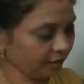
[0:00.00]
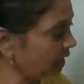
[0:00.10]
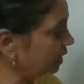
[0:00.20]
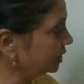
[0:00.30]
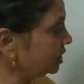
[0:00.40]

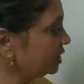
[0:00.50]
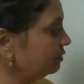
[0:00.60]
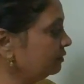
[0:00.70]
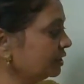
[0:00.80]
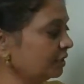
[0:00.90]

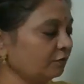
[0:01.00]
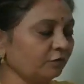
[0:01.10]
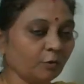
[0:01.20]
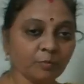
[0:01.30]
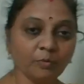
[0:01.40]
Gandhiji was the
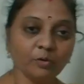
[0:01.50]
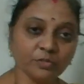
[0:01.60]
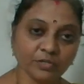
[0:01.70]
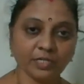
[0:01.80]
foremost